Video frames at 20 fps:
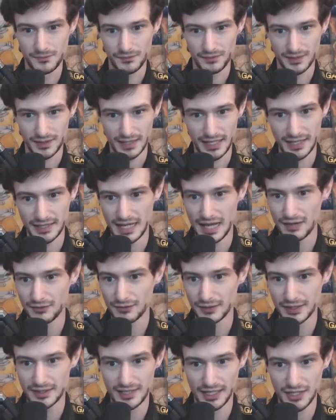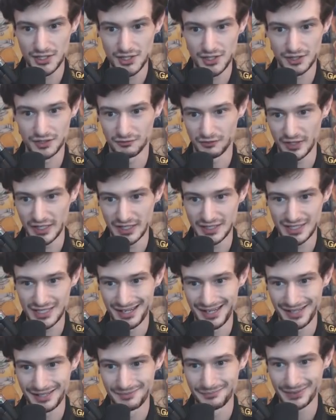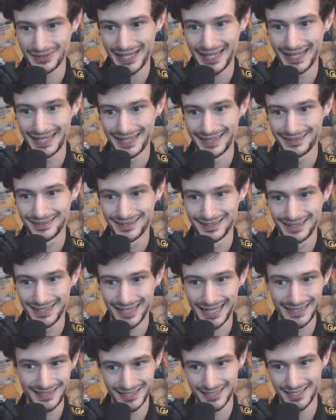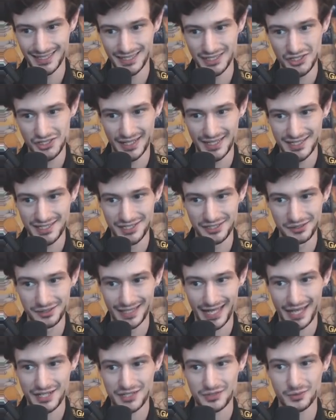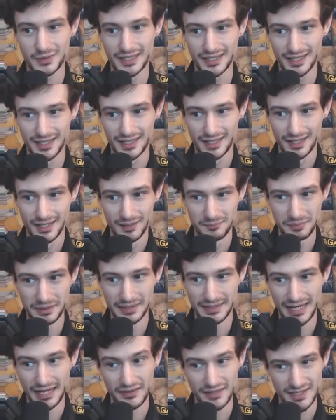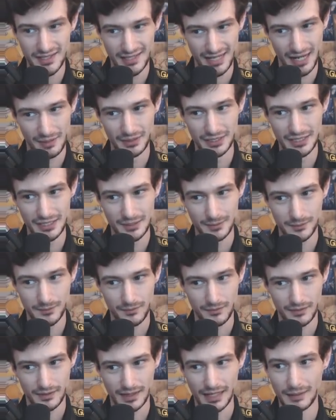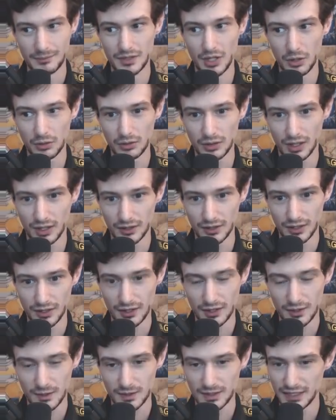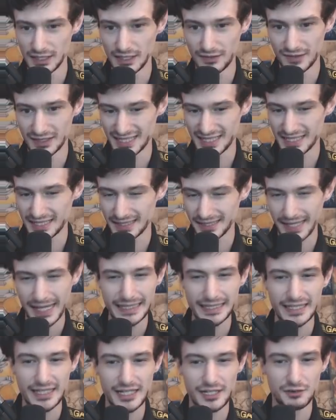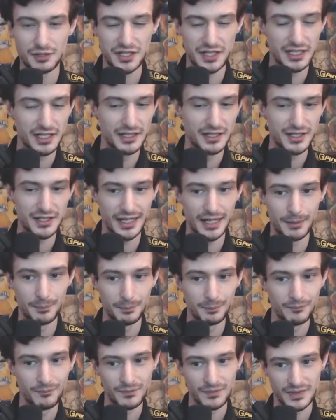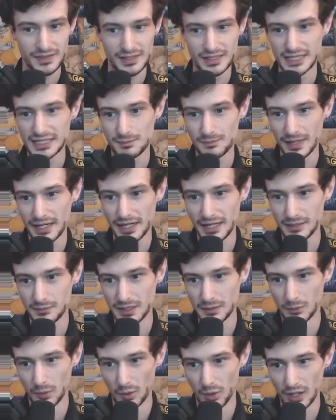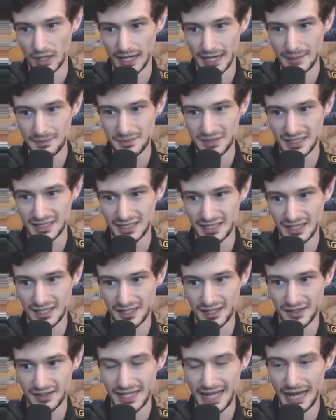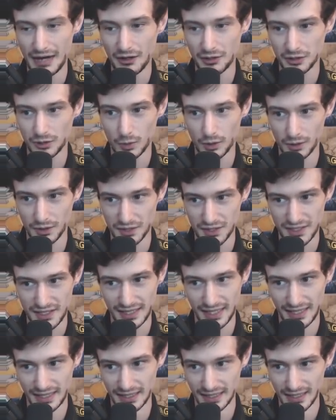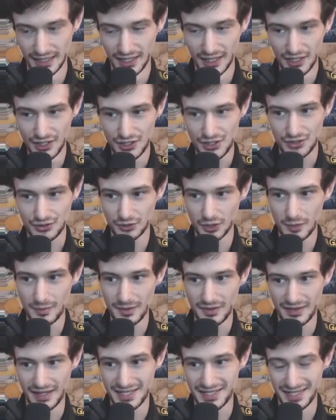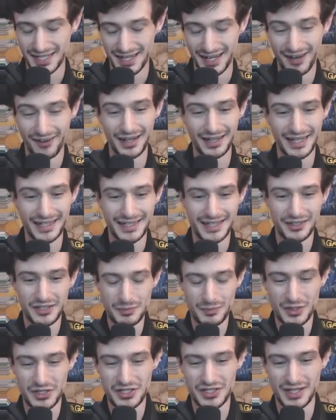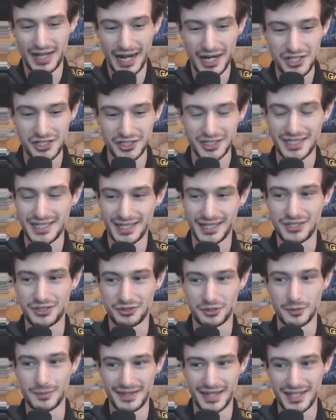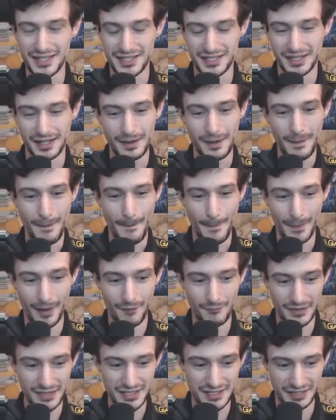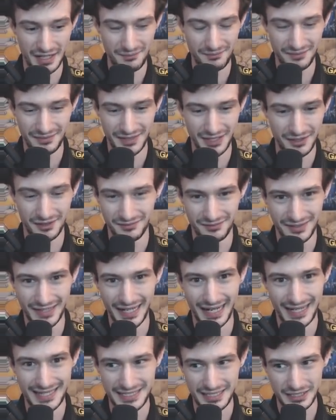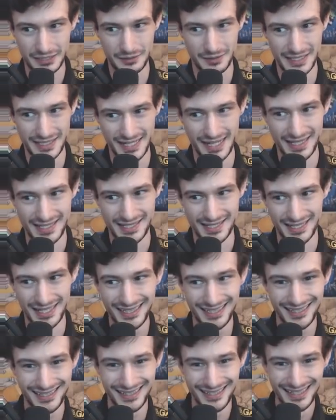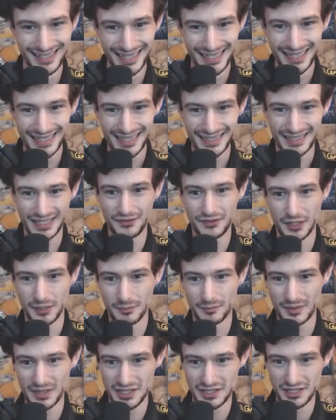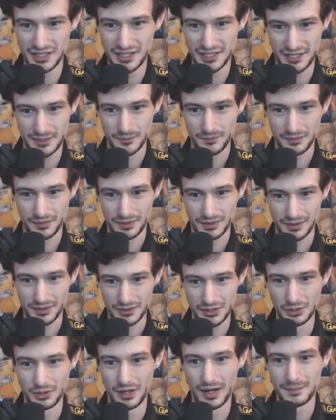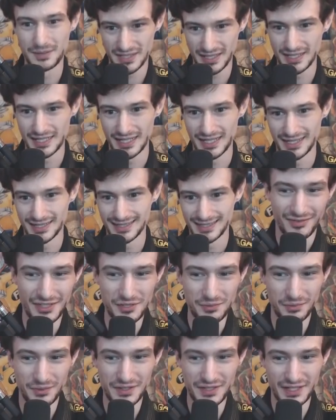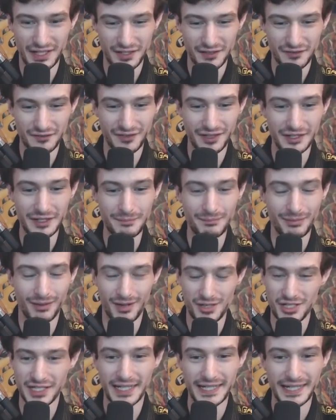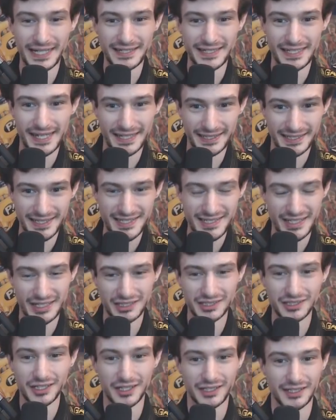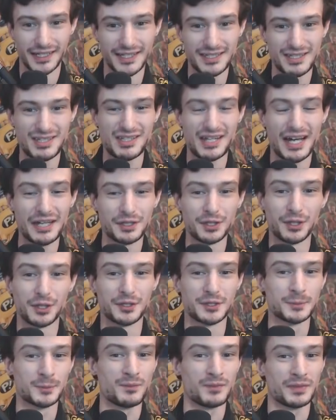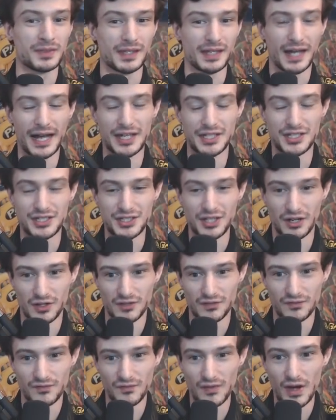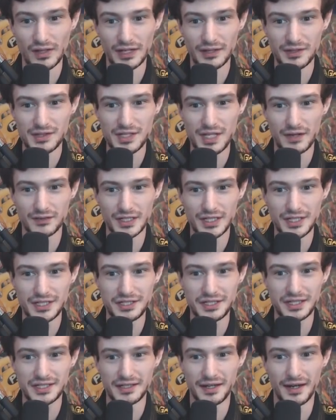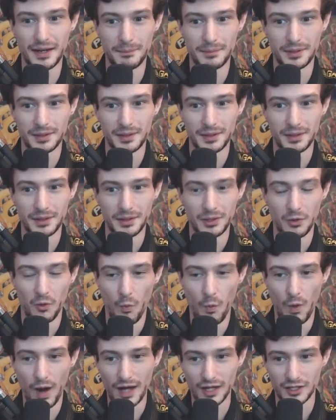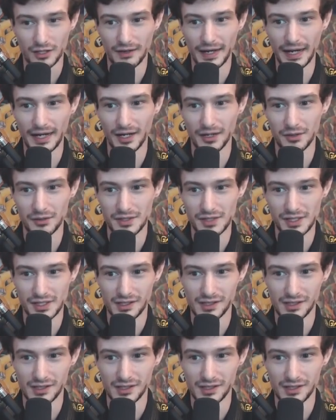I had every intention to reinstall and play. I didn't get a chance to do it last week, but now this happened. I'm no longer even slightly interested in this game. It's made me more hyped to get on the Outer Worlds tonight. Screw Bethesda. Oh, I like how this person actually said screw Bethesda. This time, that's literally what it says. Give your business to Obsidian. This one's got a funny punchline at the end. Let's take a look. It's titled, I start Fallout 76 up. Walk around.